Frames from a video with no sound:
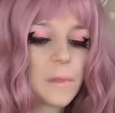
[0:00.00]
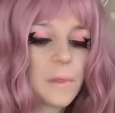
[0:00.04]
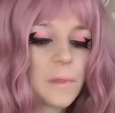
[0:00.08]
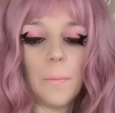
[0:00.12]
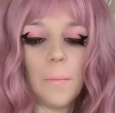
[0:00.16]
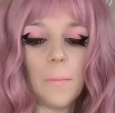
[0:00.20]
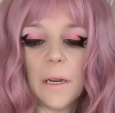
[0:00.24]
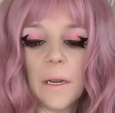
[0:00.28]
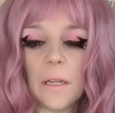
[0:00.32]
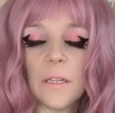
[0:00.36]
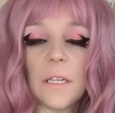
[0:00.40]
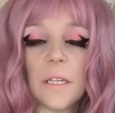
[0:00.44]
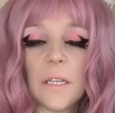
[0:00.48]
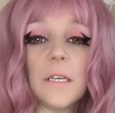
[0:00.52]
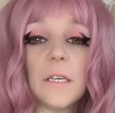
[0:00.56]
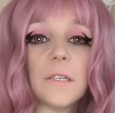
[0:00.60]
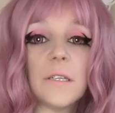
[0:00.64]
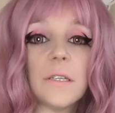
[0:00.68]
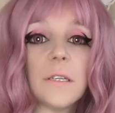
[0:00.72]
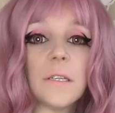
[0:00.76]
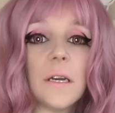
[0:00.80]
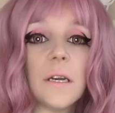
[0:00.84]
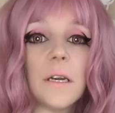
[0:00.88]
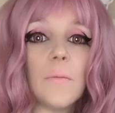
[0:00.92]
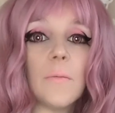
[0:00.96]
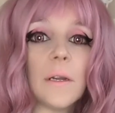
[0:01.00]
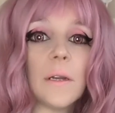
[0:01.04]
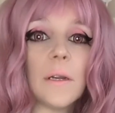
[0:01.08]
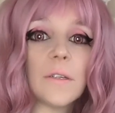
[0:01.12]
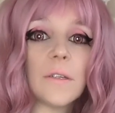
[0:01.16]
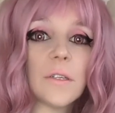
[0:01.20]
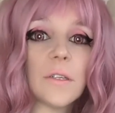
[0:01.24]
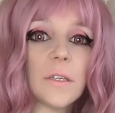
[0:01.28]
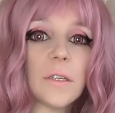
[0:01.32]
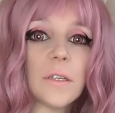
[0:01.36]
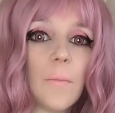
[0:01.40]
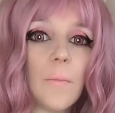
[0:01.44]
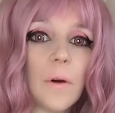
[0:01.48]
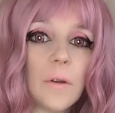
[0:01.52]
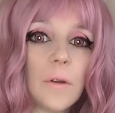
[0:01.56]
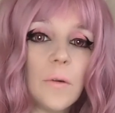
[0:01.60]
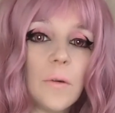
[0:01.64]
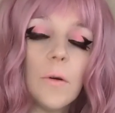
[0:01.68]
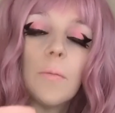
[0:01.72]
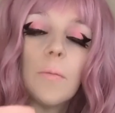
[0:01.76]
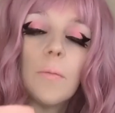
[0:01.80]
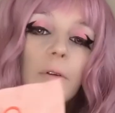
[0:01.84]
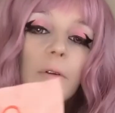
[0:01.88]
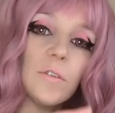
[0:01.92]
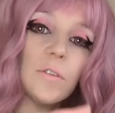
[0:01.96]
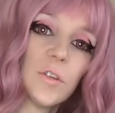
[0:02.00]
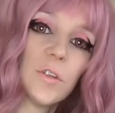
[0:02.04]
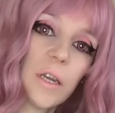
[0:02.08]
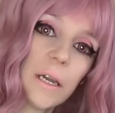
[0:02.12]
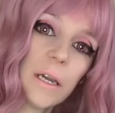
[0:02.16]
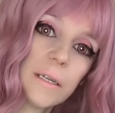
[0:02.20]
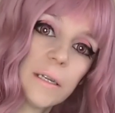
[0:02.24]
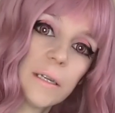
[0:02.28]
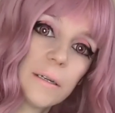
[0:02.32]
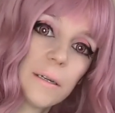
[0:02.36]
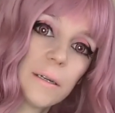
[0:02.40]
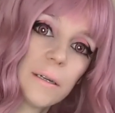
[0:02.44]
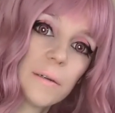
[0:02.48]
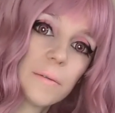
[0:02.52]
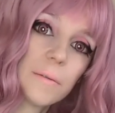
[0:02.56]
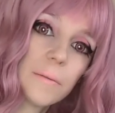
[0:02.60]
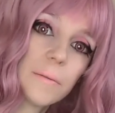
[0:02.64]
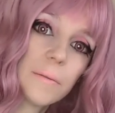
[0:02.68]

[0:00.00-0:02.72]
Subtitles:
But at least it went to someone who appreciated it.